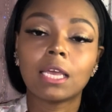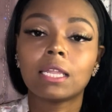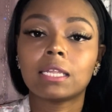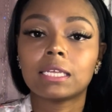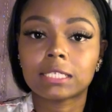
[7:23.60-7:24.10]

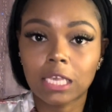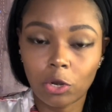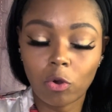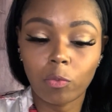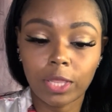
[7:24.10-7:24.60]
Let's get
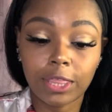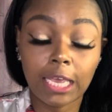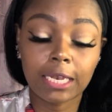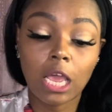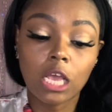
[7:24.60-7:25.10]
on with it.
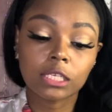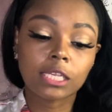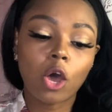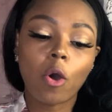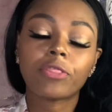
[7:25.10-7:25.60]

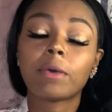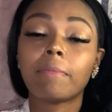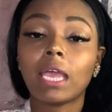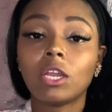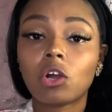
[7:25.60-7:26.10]
So the
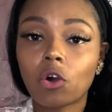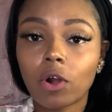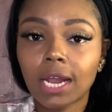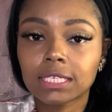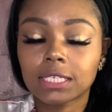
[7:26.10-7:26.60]
main
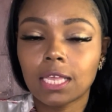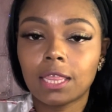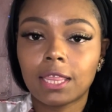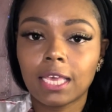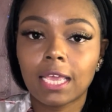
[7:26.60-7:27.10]
accords to
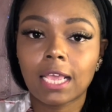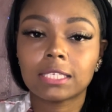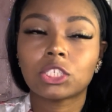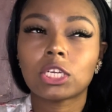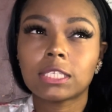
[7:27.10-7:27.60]
this,
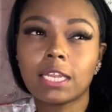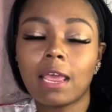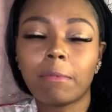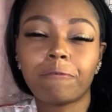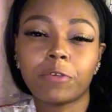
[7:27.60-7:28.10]
just to
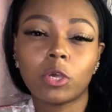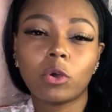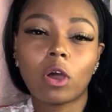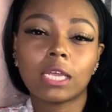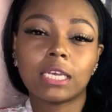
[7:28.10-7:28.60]
name a
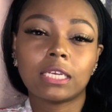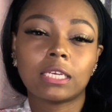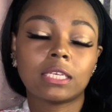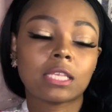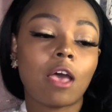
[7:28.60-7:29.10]
few,
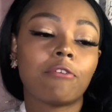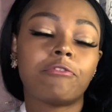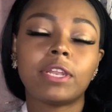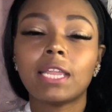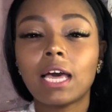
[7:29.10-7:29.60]
is
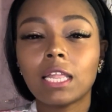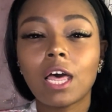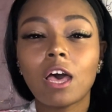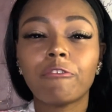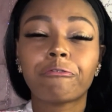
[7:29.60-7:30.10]

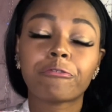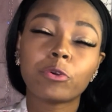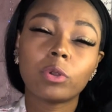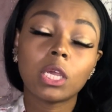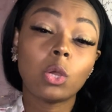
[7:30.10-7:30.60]
vanilla,
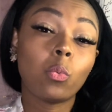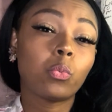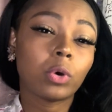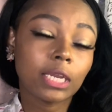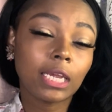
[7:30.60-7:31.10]
fruity,
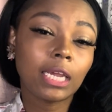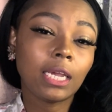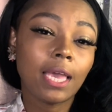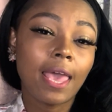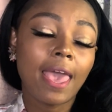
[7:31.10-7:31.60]
woody.
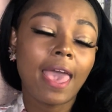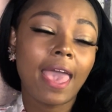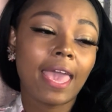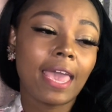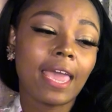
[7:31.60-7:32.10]

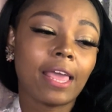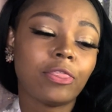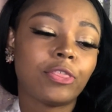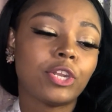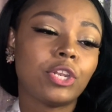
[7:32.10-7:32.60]

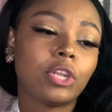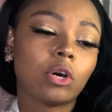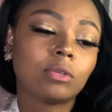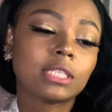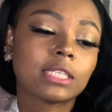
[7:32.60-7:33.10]
And the
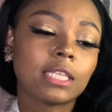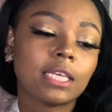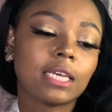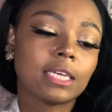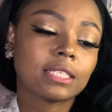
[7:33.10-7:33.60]
notes to
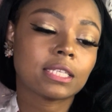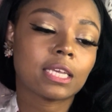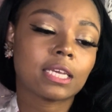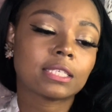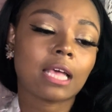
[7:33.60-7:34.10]
this
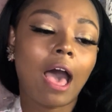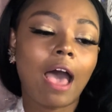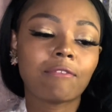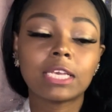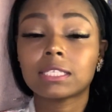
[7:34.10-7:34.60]
is
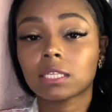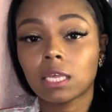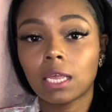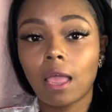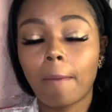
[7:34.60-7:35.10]

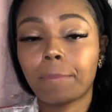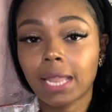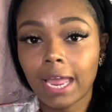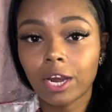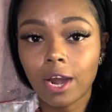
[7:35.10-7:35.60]
obviously
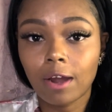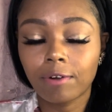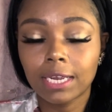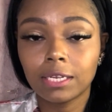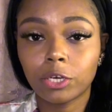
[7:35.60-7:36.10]
black
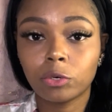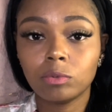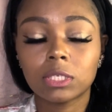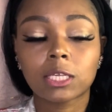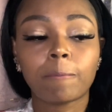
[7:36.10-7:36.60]
currant
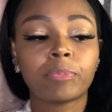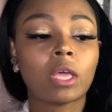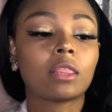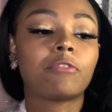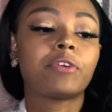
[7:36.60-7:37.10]
notes,
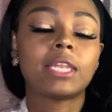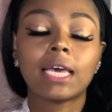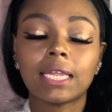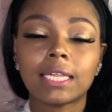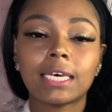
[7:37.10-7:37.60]
the
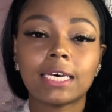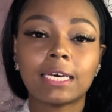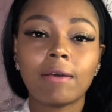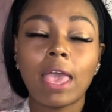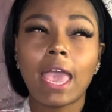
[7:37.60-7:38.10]

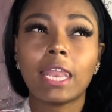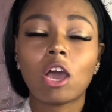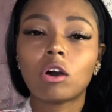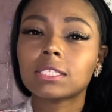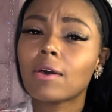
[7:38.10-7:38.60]
vanilla, and it
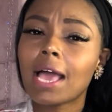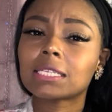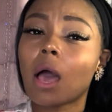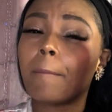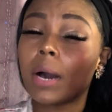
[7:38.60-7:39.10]
also has
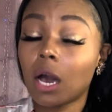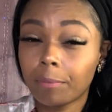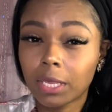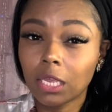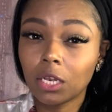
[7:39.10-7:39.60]
a
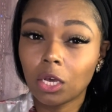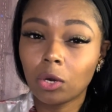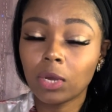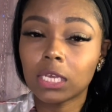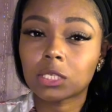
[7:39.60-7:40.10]
pumpkin
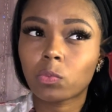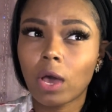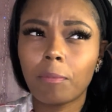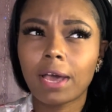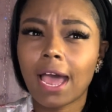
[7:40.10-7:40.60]
note as
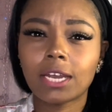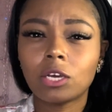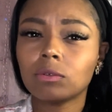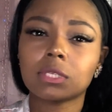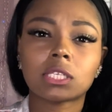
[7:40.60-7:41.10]
well, but I
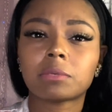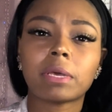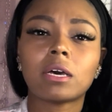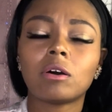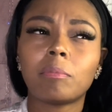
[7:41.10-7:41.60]
don't
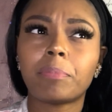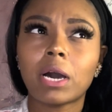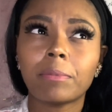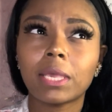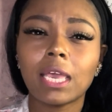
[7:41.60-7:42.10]
smell
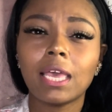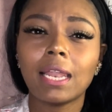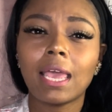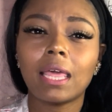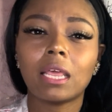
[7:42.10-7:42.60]
pumpkin.
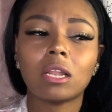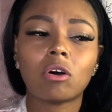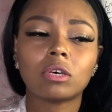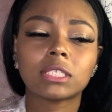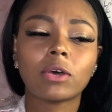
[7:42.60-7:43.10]
And it
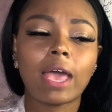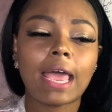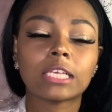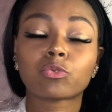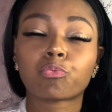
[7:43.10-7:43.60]
also
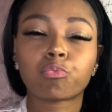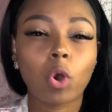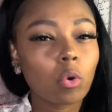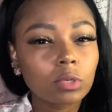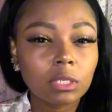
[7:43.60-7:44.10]
has
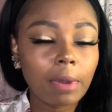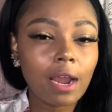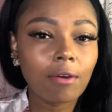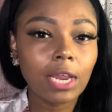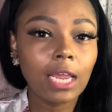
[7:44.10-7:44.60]

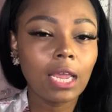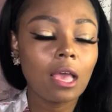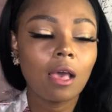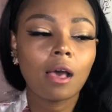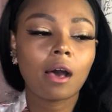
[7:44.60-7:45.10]
rosemary.
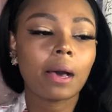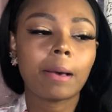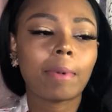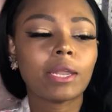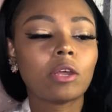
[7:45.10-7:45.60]

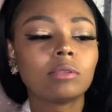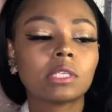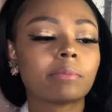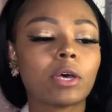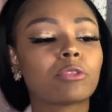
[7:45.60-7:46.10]
I don't
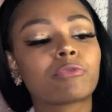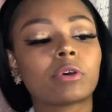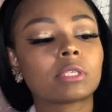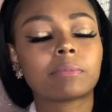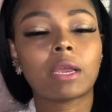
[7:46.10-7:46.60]
smell the
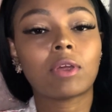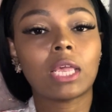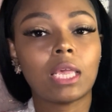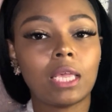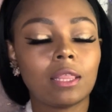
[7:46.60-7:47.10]
rosemary
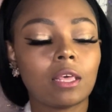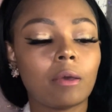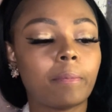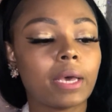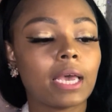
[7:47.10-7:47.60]
either,
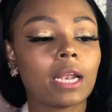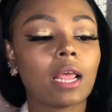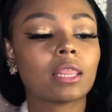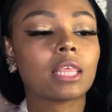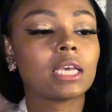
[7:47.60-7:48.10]
but
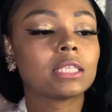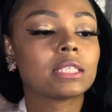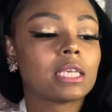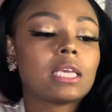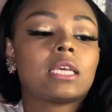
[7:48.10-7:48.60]
this
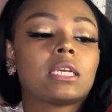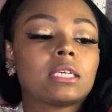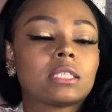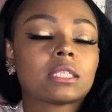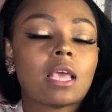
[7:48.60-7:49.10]

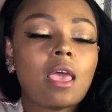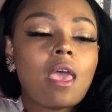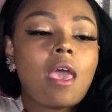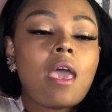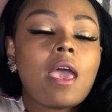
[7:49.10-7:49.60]
is
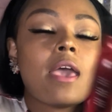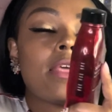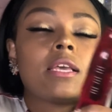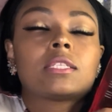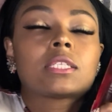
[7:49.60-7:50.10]
an
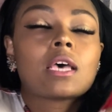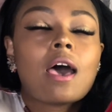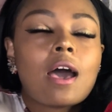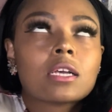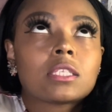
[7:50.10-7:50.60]

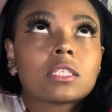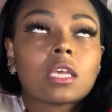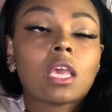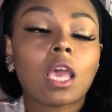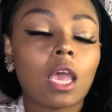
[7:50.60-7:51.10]

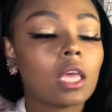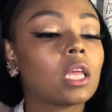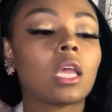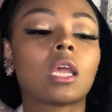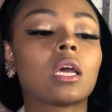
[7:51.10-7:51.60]

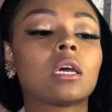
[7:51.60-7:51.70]
intoxicating